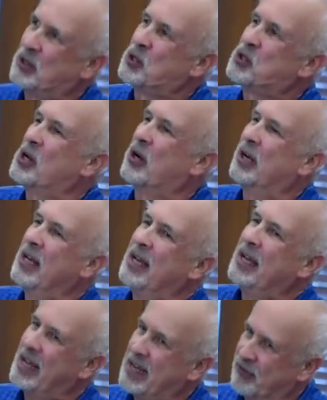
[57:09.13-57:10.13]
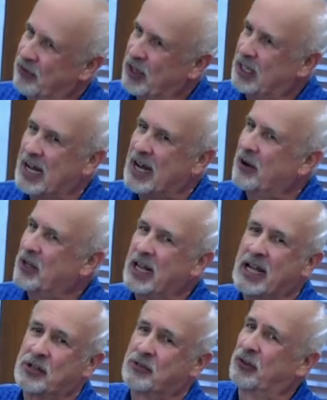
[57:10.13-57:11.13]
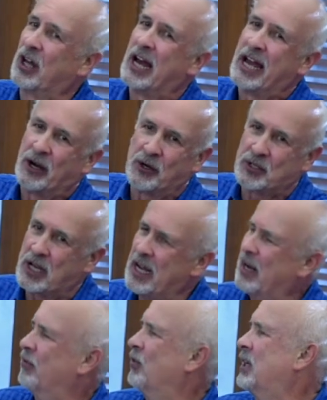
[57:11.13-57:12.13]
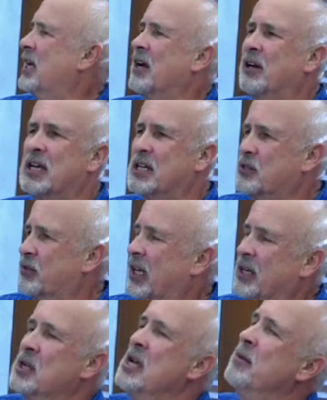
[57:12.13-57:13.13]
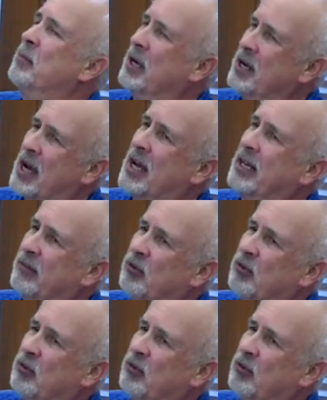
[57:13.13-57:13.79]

at the start, every county has flyers. Every county has flyers. But not